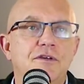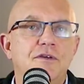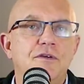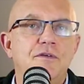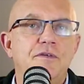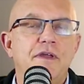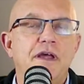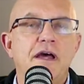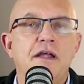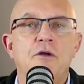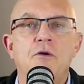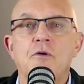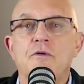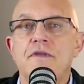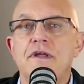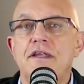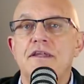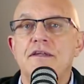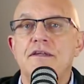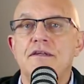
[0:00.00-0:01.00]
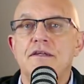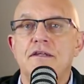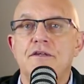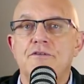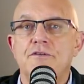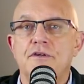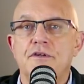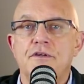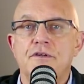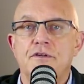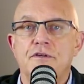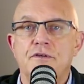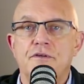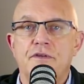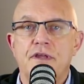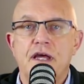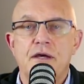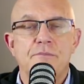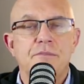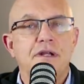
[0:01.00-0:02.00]
to do that or they didn't intend to do
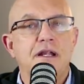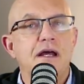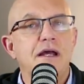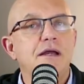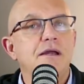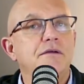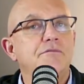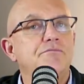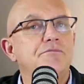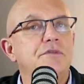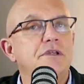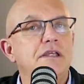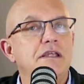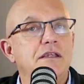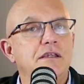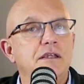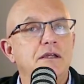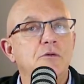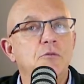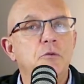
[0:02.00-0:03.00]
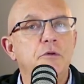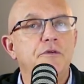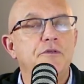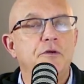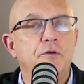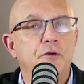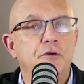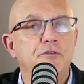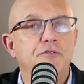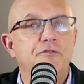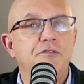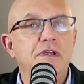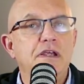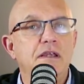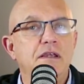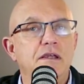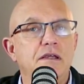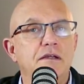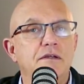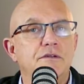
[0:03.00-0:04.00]
that, but I'm dealing with hurt
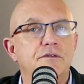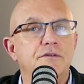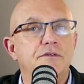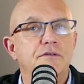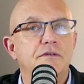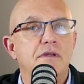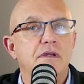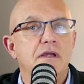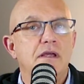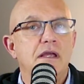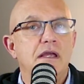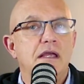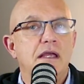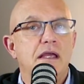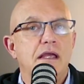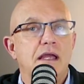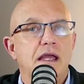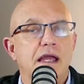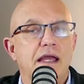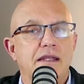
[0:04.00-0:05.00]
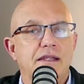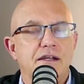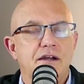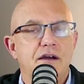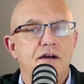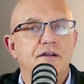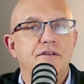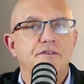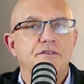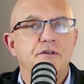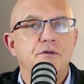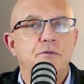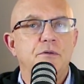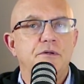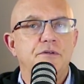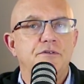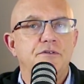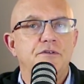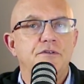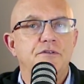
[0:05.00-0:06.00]
feelings and
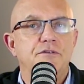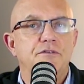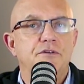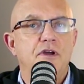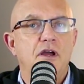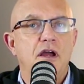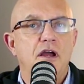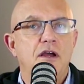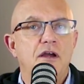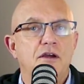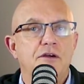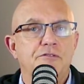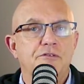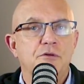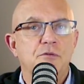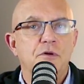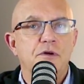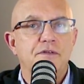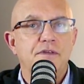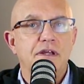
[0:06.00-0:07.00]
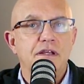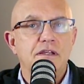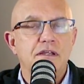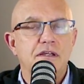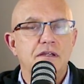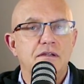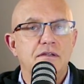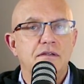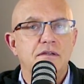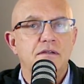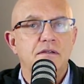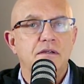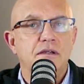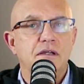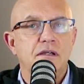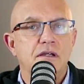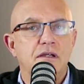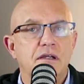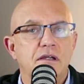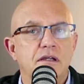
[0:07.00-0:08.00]
consequences for what they did.
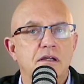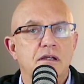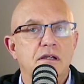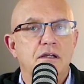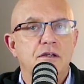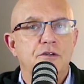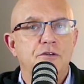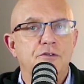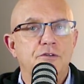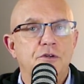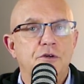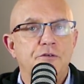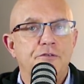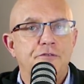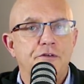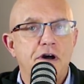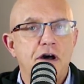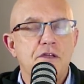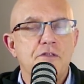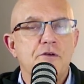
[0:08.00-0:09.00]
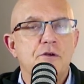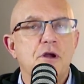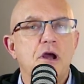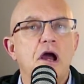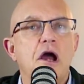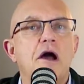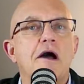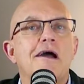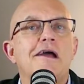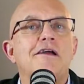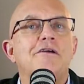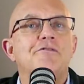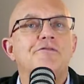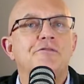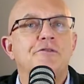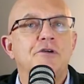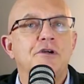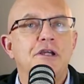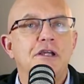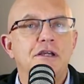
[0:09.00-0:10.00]
So, Father, I
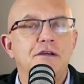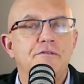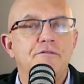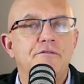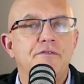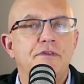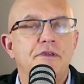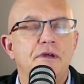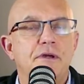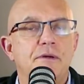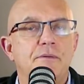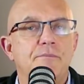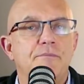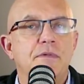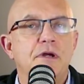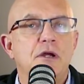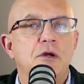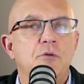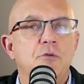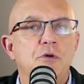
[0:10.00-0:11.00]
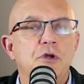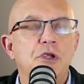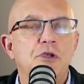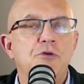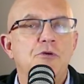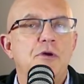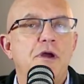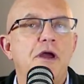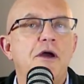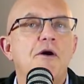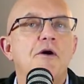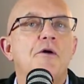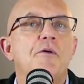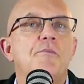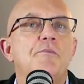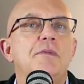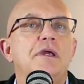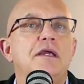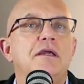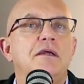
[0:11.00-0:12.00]
forgive them. Will you help
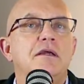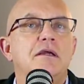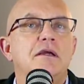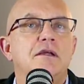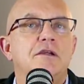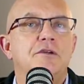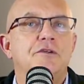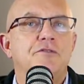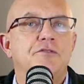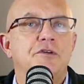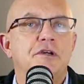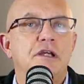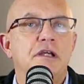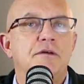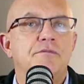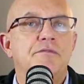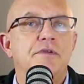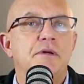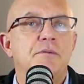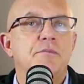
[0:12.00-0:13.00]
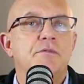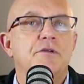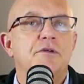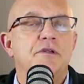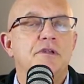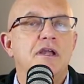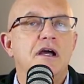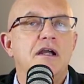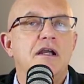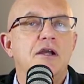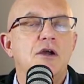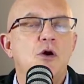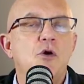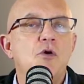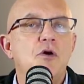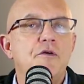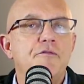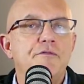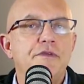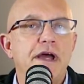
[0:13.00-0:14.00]
me to forgive them, to let
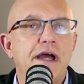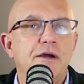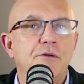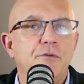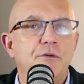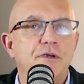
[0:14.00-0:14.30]
go of that